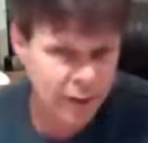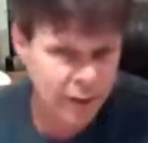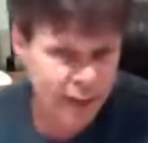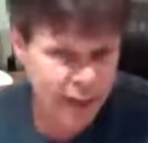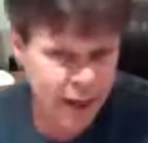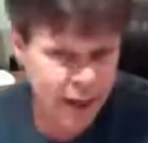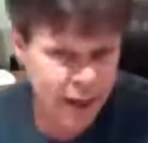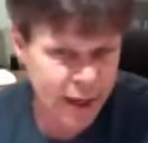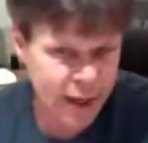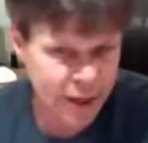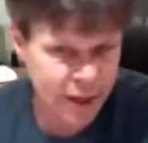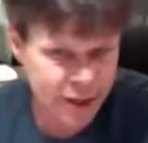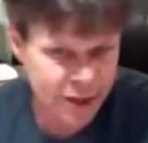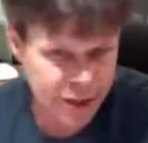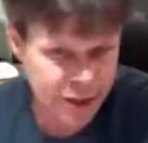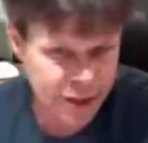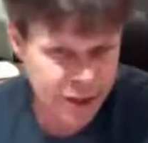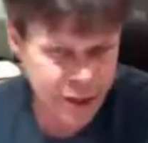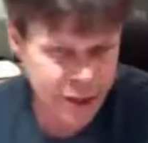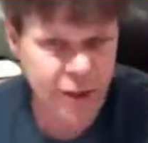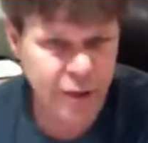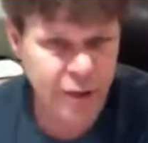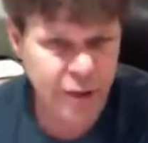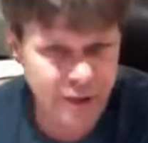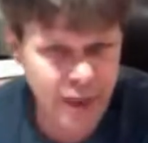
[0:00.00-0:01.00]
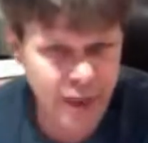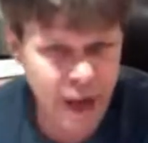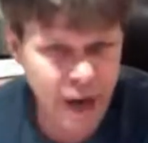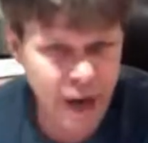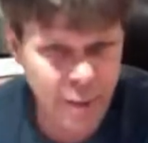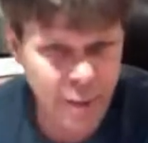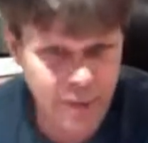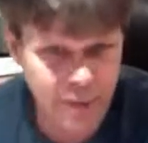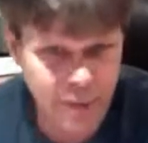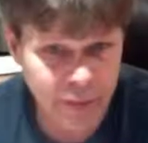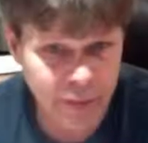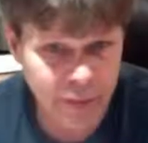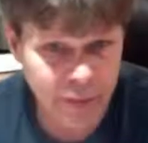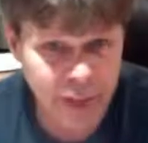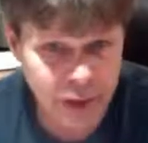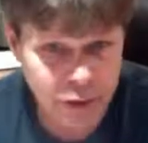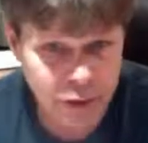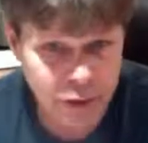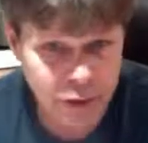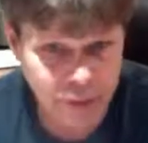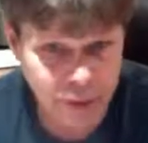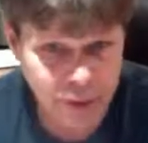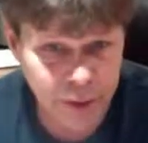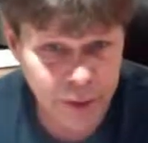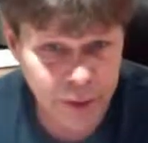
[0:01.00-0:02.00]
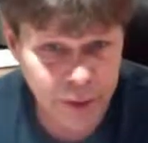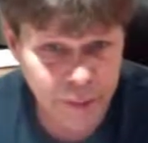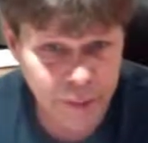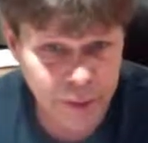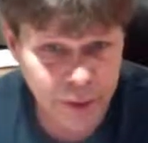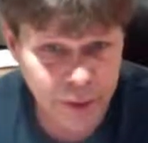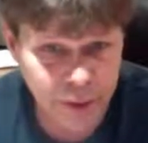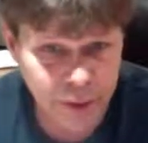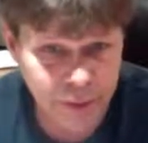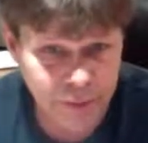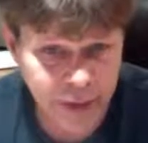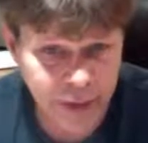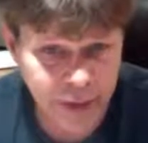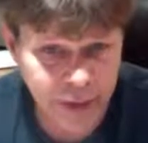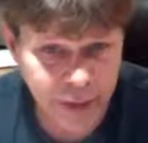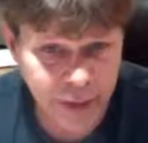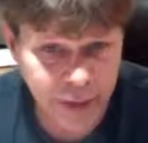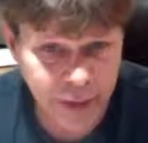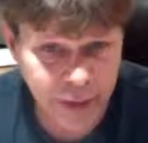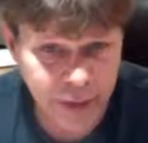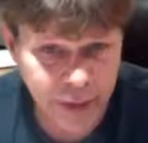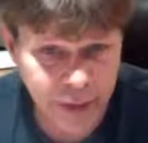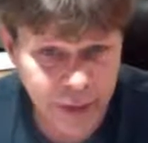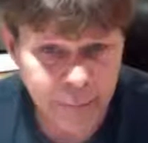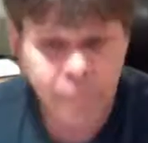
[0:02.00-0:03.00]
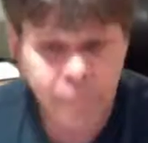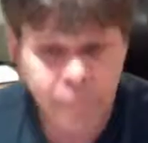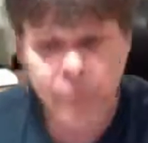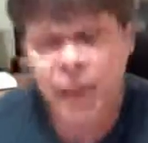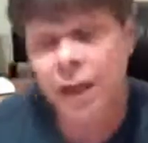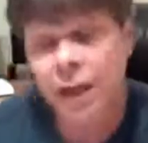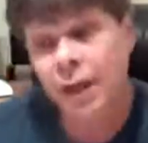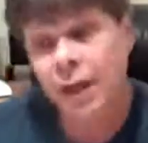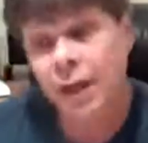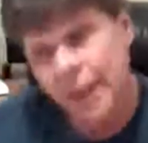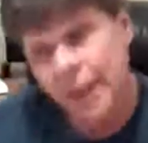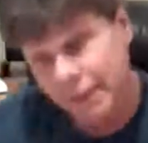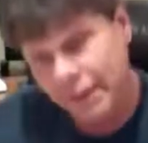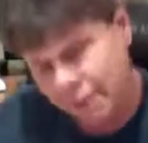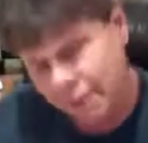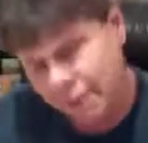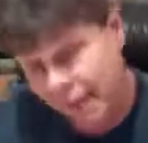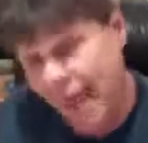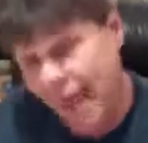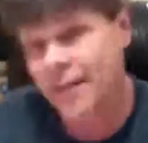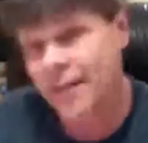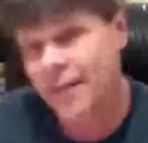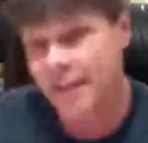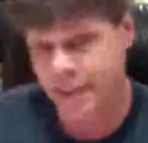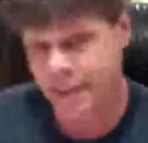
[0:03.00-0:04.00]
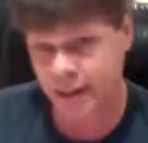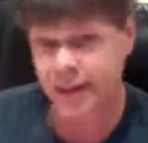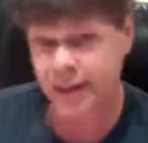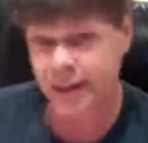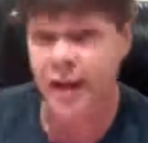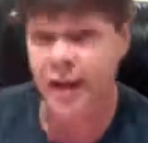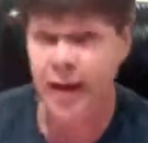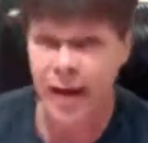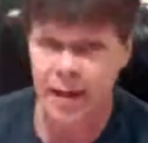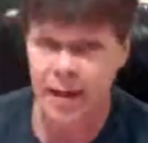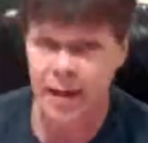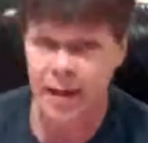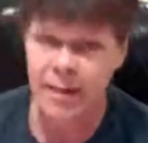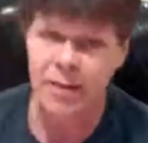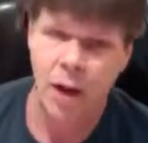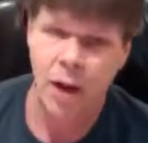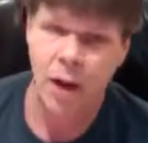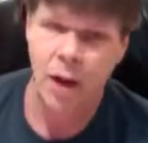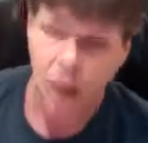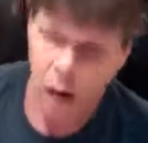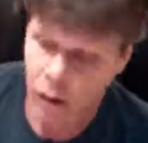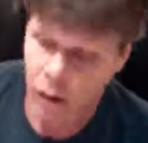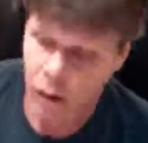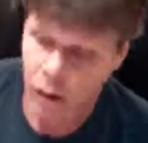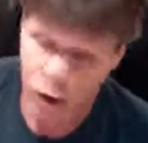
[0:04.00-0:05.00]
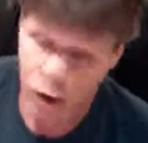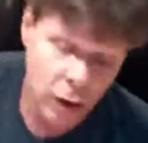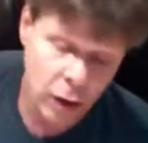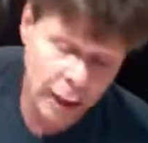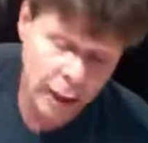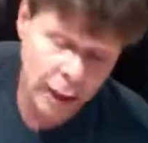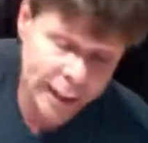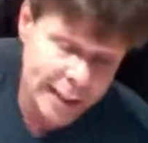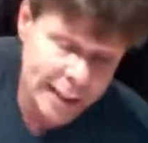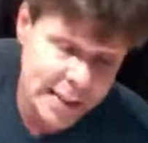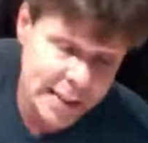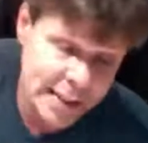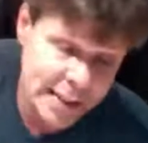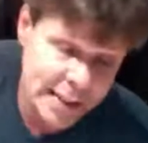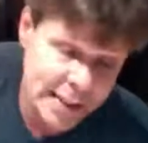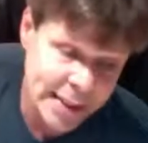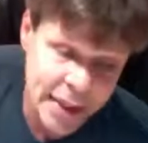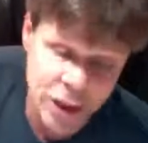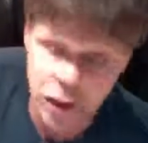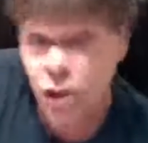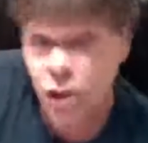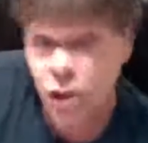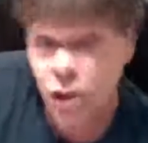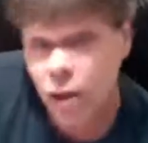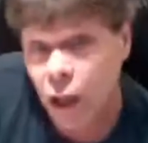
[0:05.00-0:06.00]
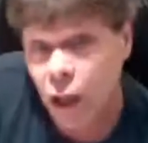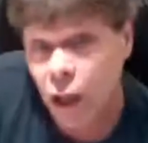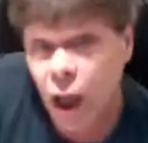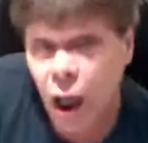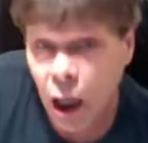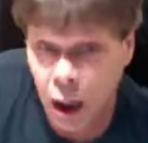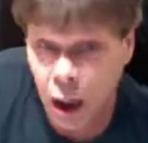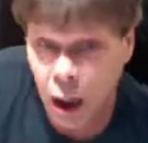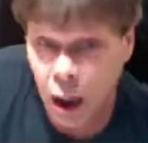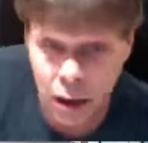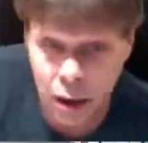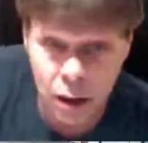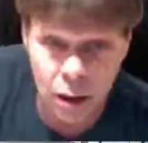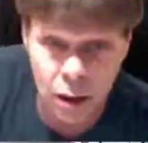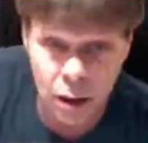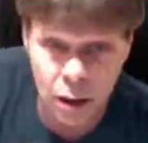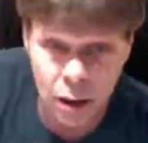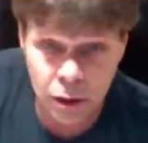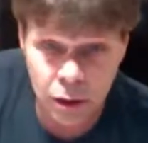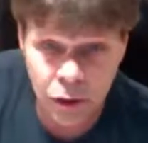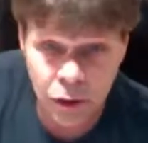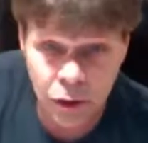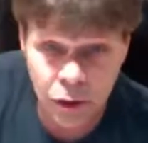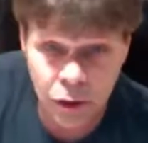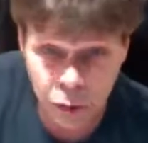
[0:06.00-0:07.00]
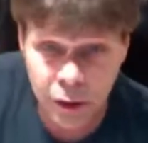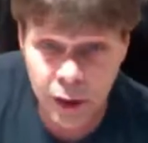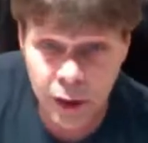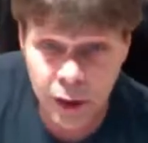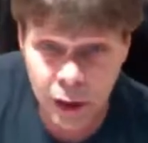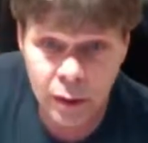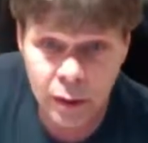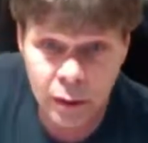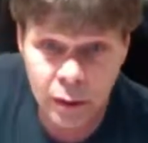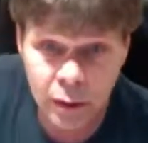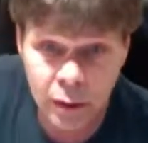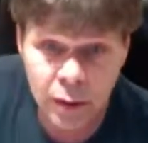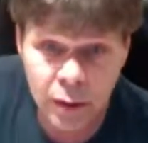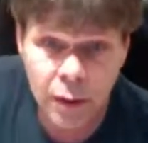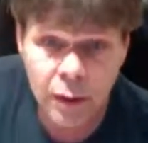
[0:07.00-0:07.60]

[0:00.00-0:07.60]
than securing time and financial freedom for your family. If that's the case, all I can say is good luck to you.